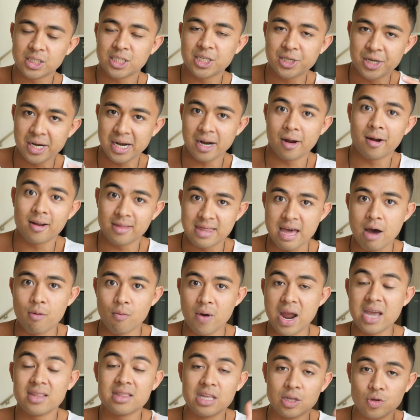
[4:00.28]
engineering that
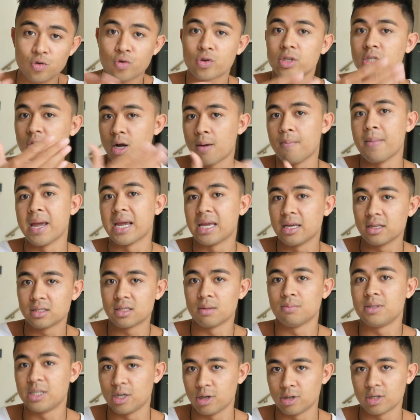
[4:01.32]
way, then you can start making
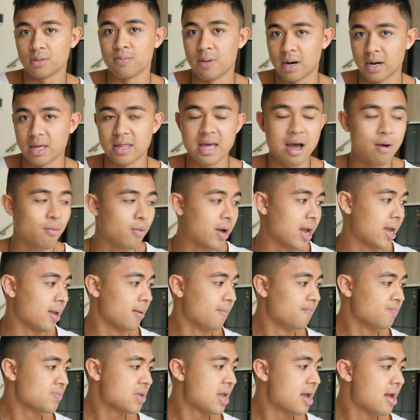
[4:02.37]
some serious money that way.
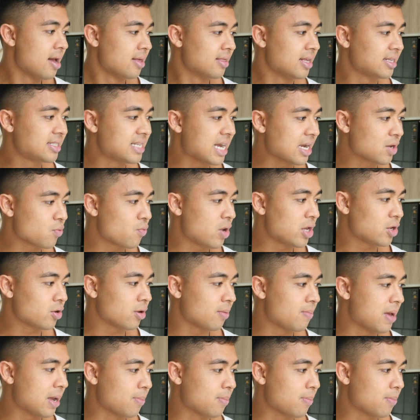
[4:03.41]
The second way you can